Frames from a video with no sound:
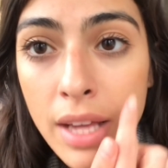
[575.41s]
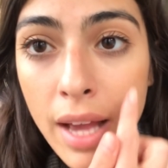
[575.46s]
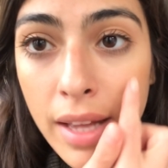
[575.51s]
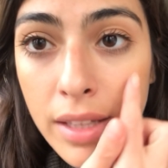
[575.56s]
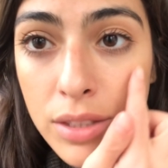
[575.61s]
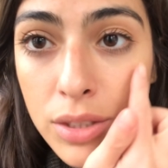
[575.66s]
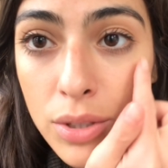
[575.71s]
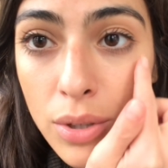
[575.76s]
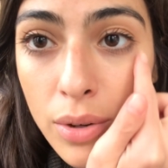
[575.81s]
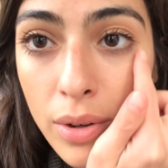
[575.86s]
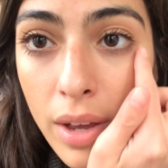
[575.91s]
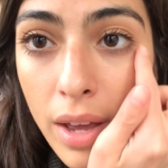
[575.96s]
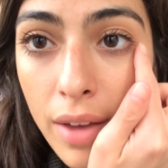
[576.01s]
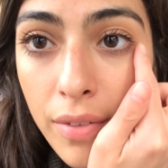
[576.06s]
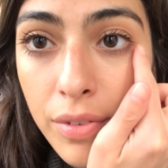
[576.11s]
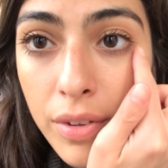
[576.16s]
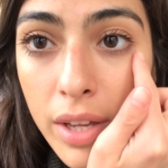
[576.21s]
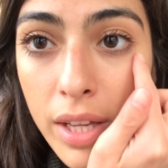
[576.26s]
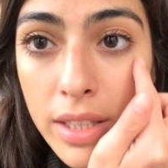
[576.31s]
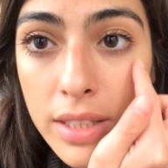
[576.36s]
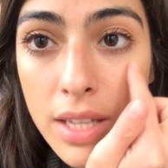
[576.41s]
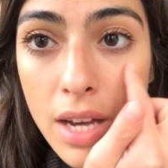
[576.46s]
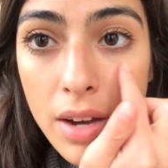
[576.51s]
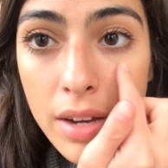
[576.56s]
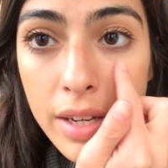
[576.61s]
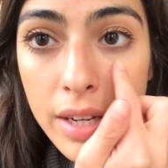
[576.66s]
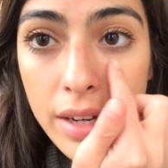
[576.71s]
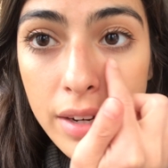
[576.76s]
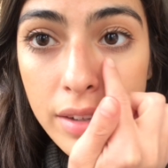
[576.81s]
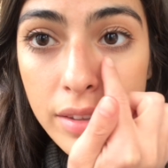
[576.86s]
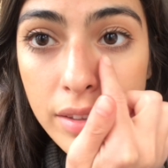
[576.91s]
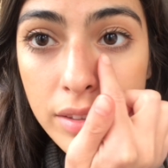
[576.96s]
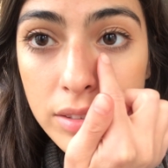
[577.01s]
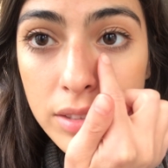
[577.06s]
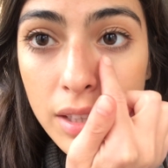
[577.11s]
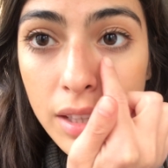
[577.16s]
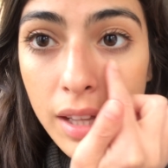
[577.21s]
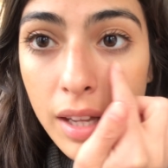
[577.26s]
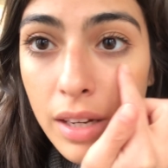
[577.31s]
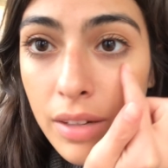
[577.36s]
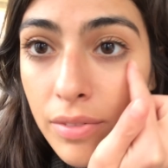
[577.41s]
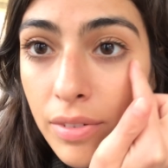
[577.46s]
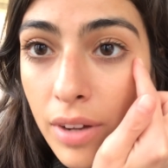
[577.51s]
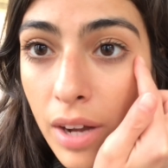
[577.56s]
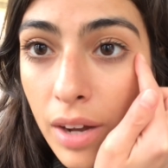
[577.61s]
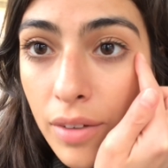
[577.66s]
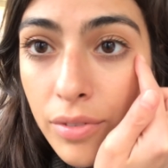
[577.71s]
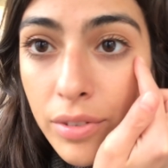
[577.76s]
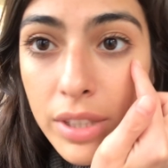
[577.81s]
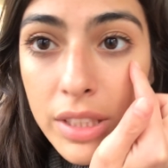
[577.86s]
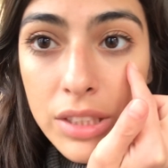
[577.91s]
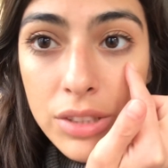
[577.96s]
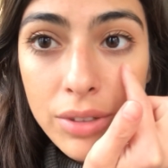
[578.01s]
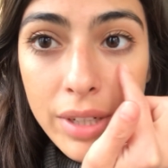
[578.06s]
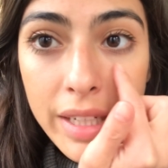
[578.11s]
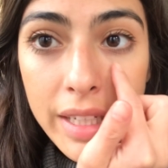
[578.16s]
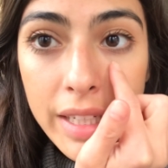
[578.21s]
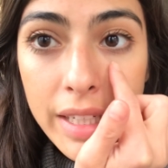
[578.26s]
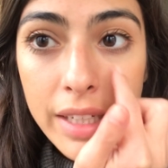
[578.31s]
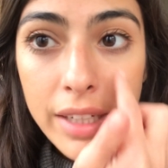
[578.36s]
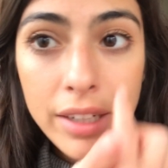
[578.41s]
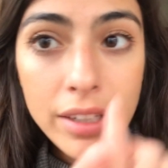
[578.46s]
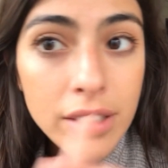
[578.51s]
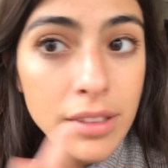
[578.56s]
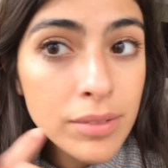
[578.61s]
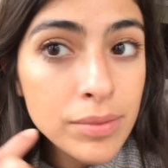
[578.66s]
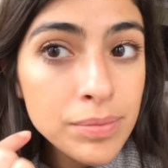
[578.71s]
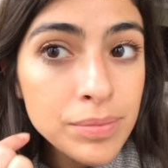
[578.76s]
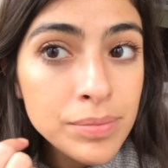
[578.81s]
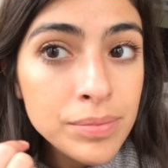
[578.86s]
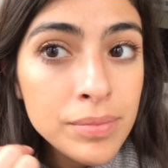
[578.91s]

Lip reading: And so if you can tell here, there's a lot of coverage right here.